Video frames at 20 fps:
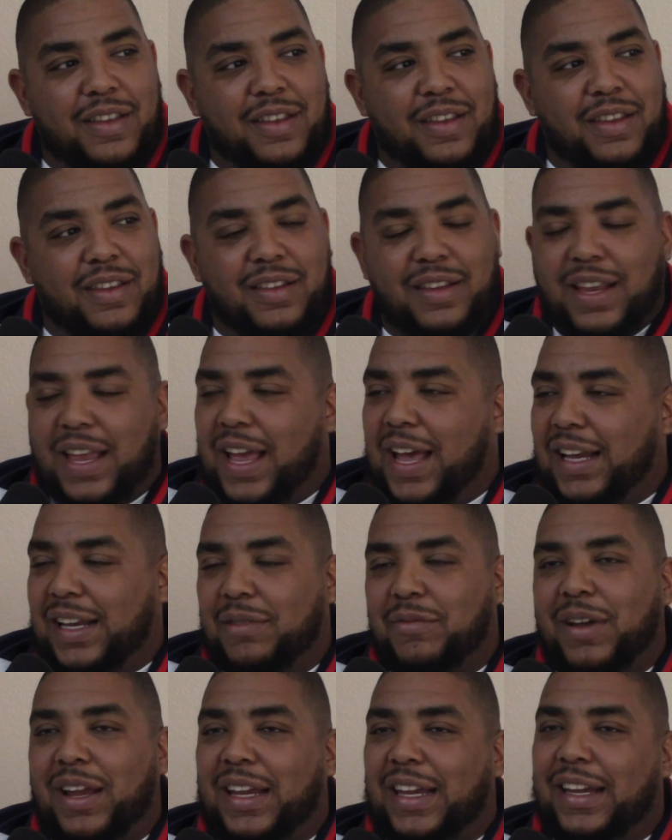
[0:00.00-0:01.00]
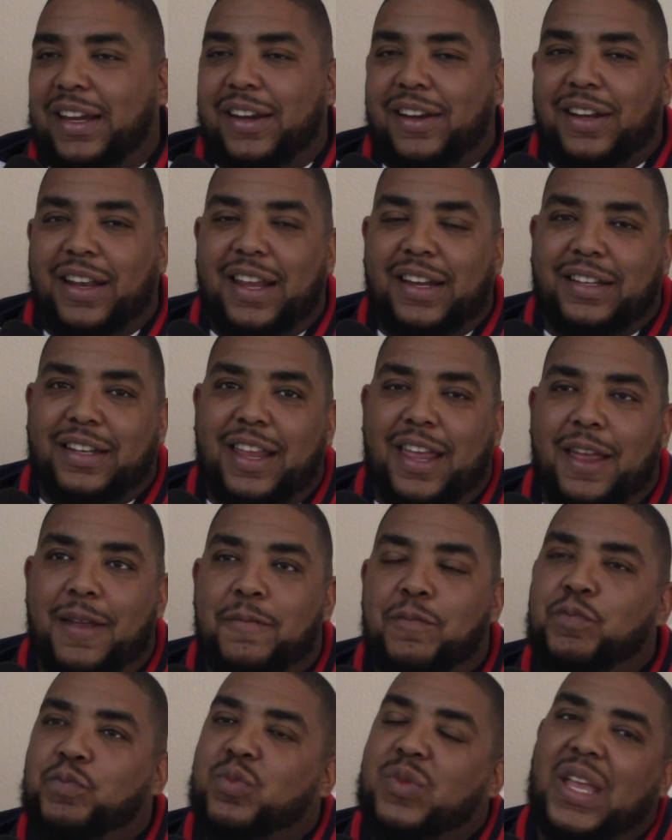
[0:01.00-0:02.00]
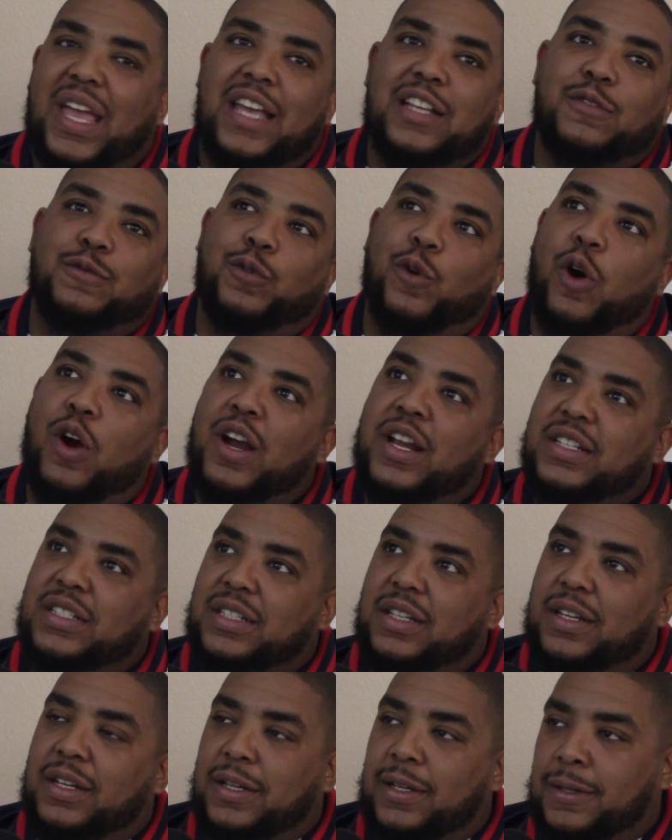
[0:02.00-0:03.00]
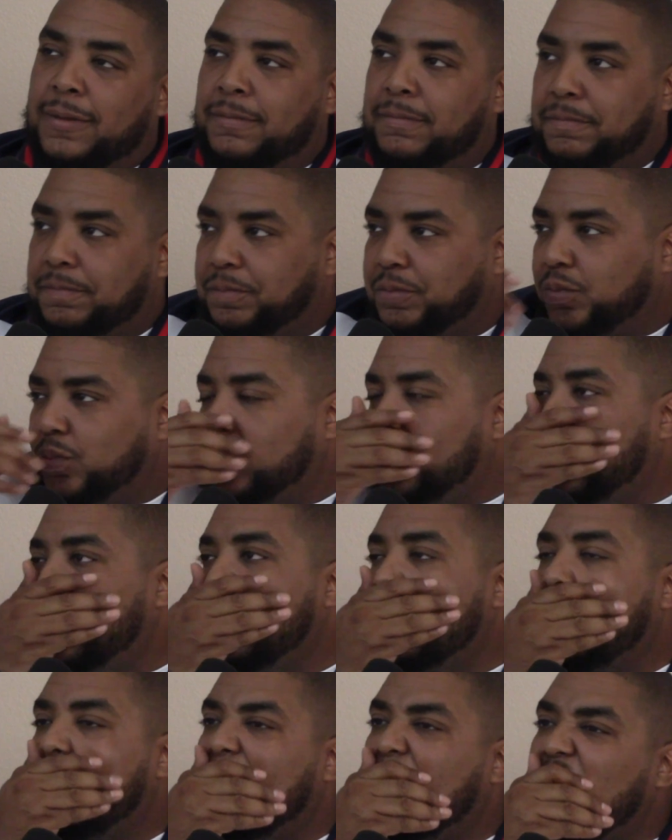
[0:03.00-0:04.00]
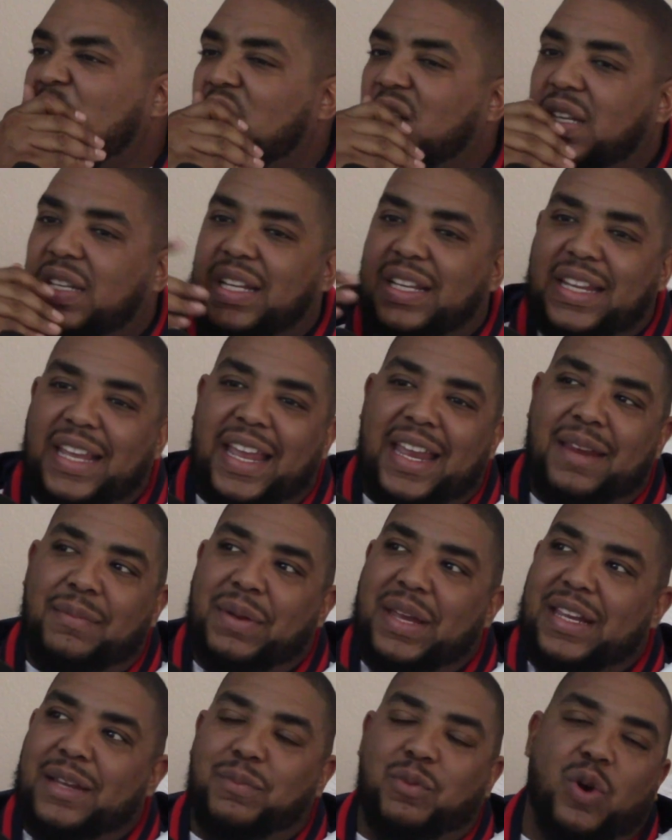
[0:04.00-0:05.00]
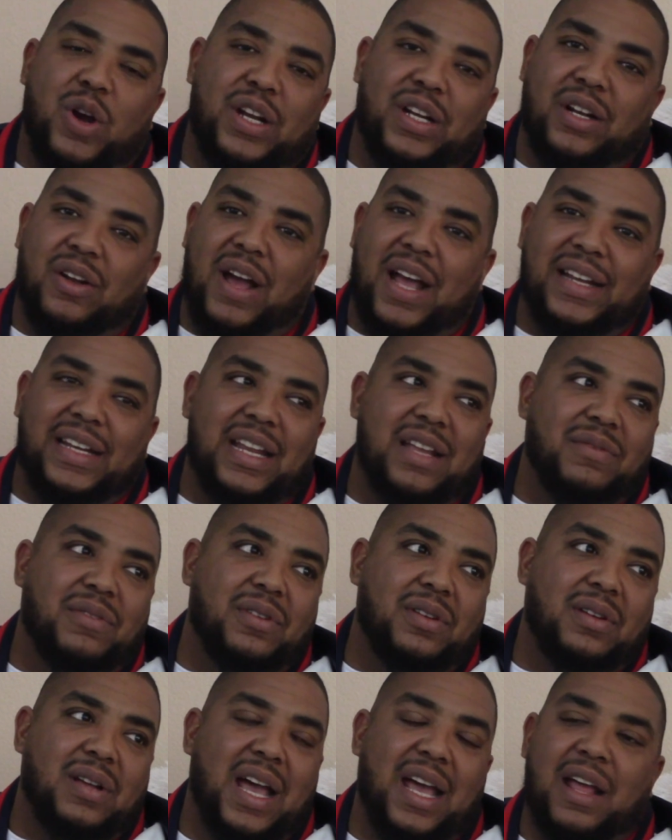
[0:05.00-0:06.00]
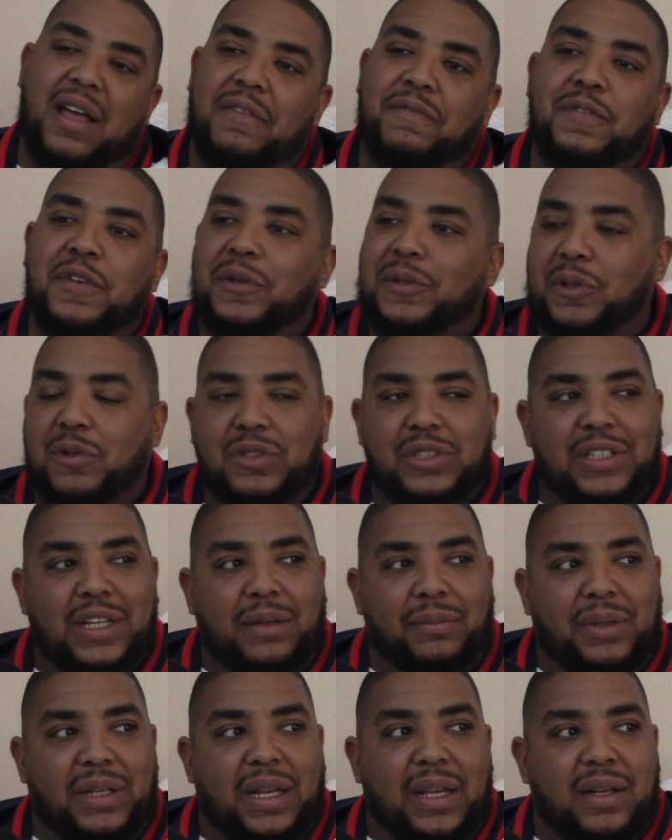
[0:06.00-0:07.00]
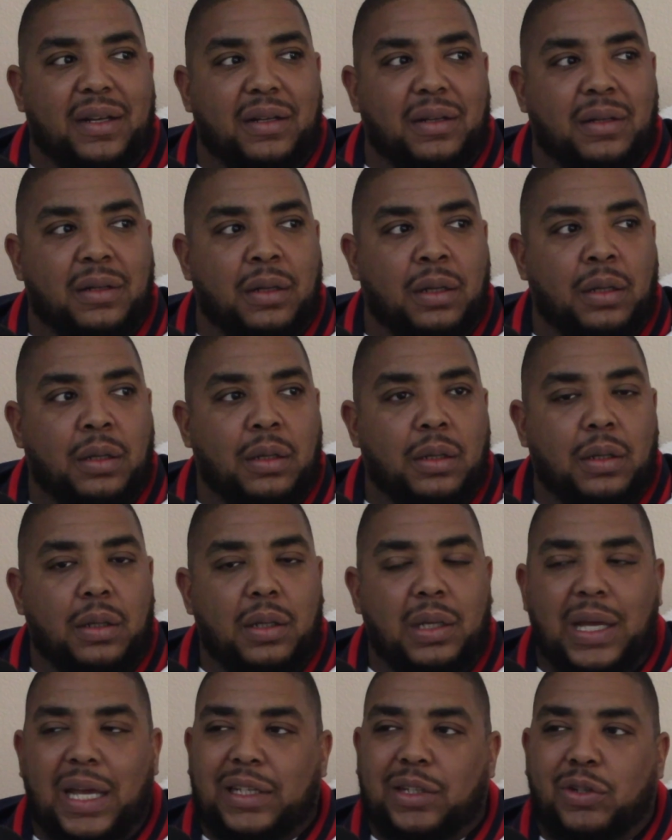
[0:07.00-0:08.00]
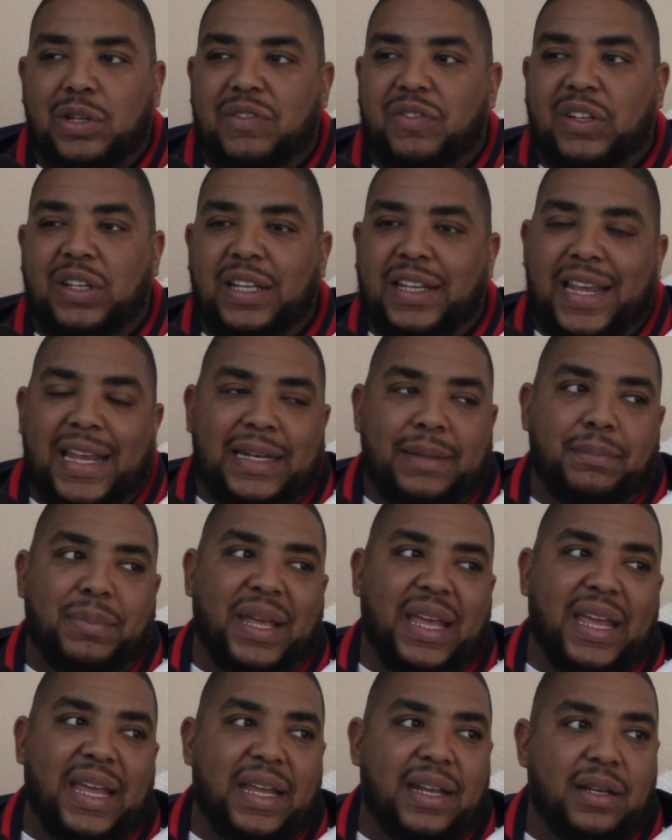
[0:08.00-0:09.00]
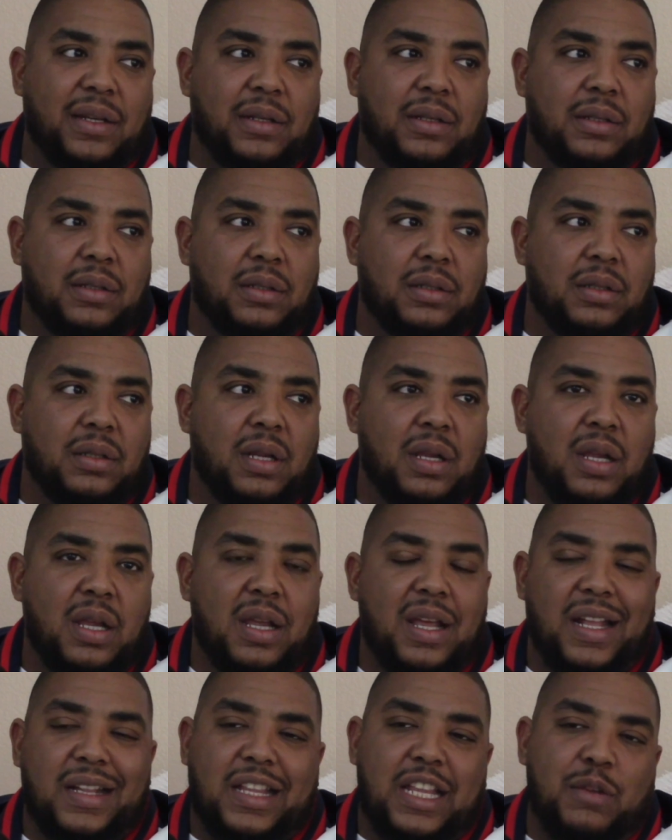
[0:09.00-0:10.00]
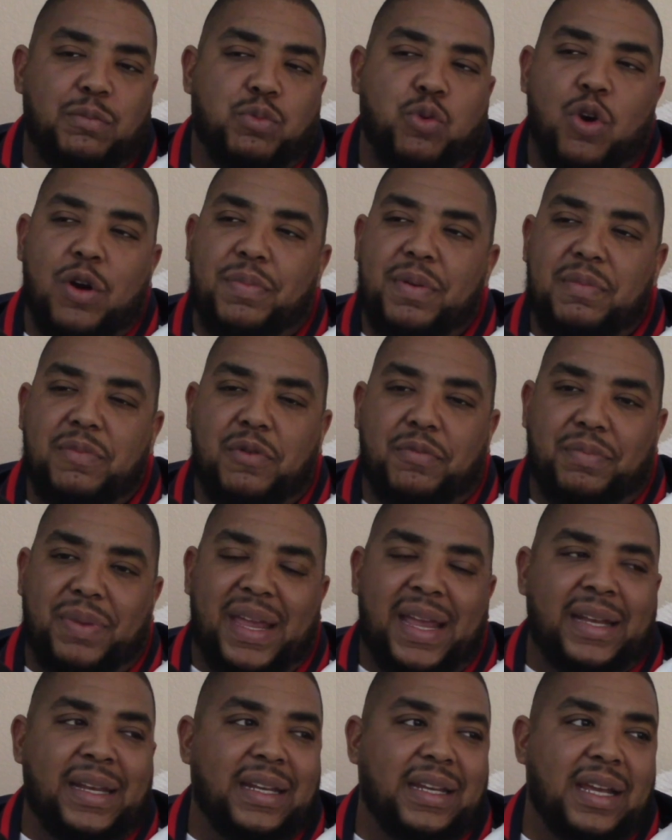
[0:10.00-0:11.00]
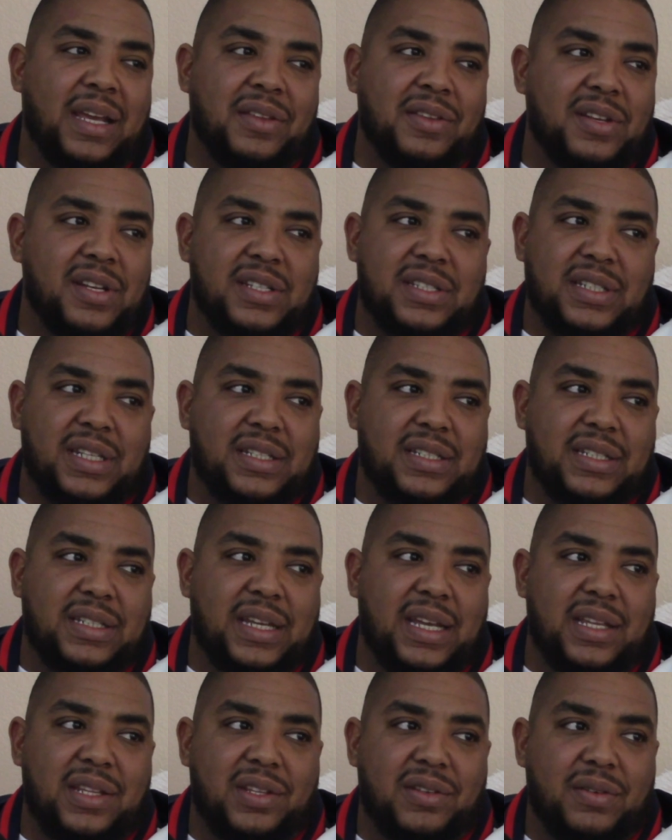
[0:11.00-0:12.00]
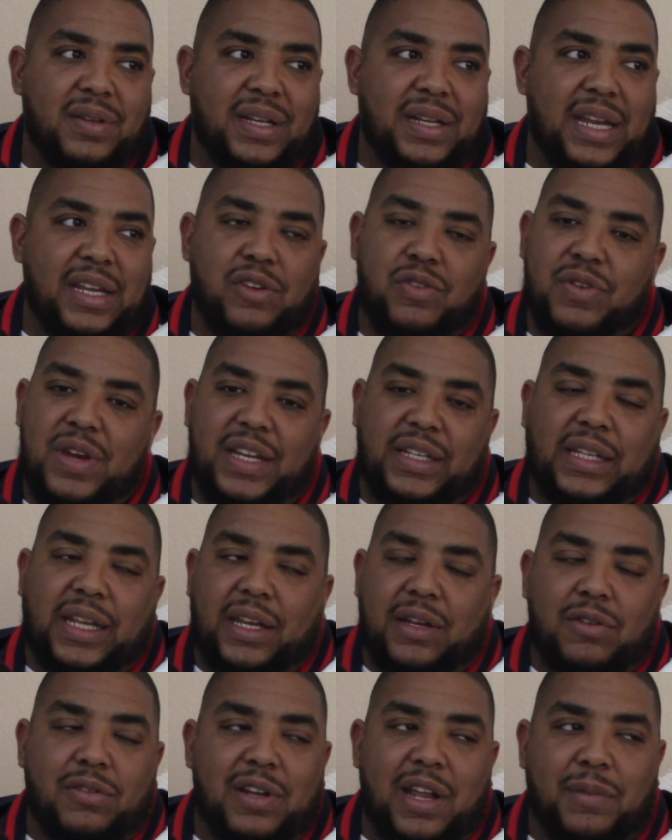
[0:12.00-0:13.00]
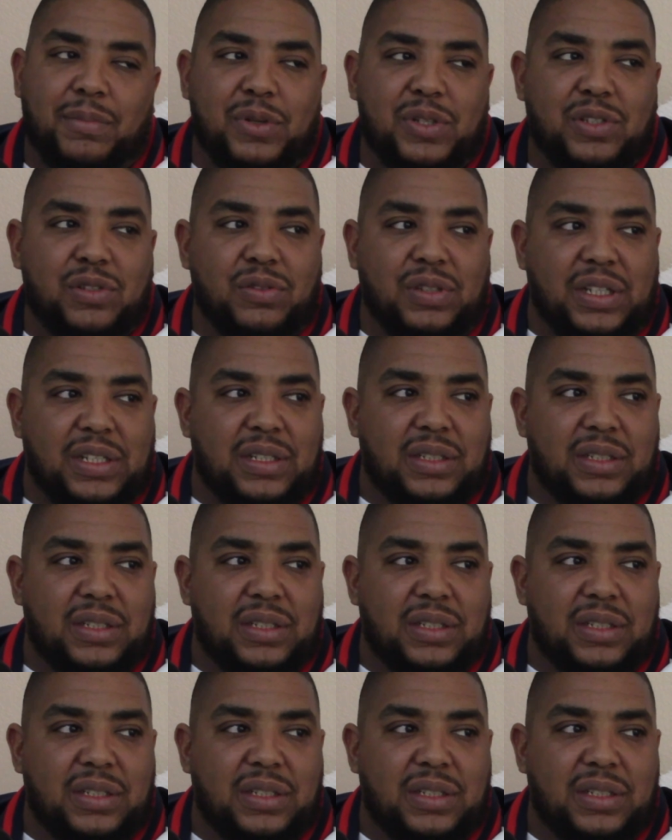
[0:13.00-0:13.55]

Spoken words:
There was God in my ear like that. As far as the gangbanging part, no, I feel no shame in that. I don't even look at it bad. I think poor people band together to stick together and they create their own opportunities.